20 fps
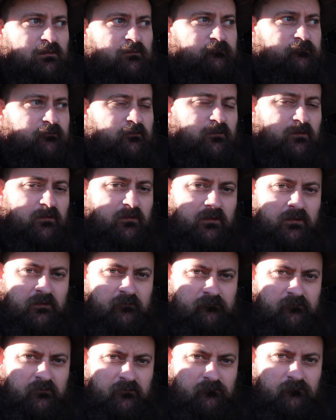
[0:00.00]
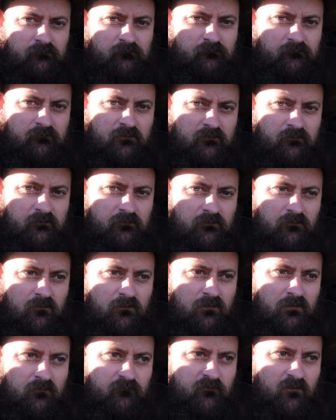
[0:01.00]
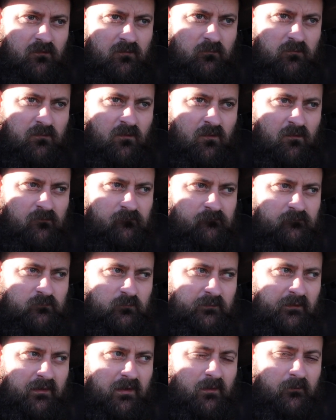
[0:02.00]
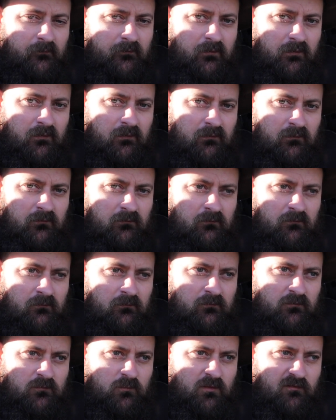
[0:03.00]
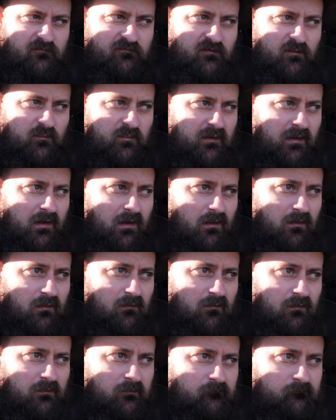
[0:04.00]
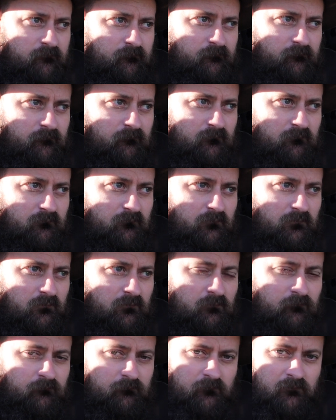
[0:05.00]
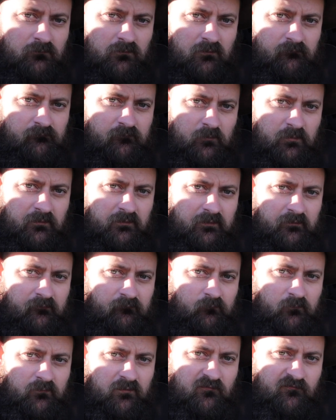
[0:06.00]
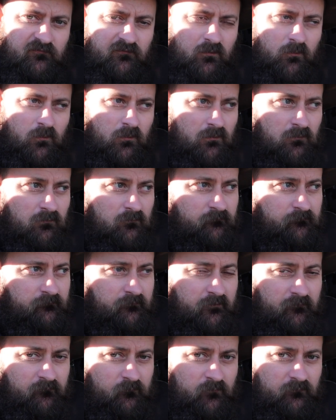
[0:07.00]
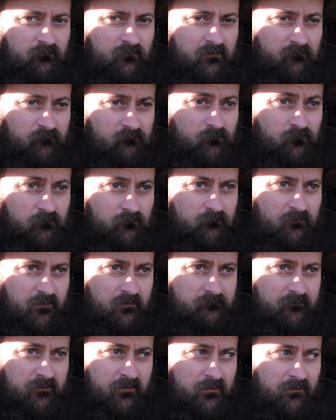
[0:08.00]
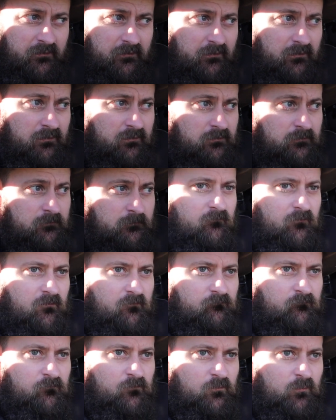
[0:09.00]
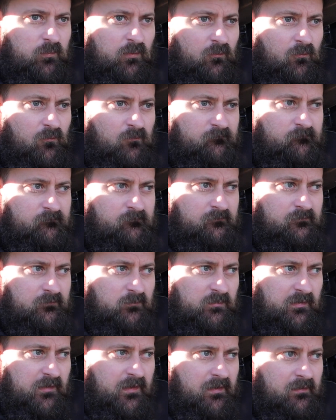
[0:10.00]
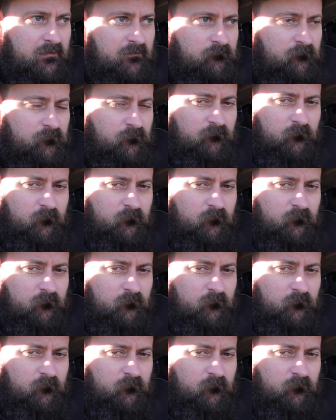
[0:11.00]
so I don't need accessories or anything on. I've got constant power there, 12 volt power, and I can just use it as I please whenever I want. So that's good, that's handy. Got 2 ports in the back, 2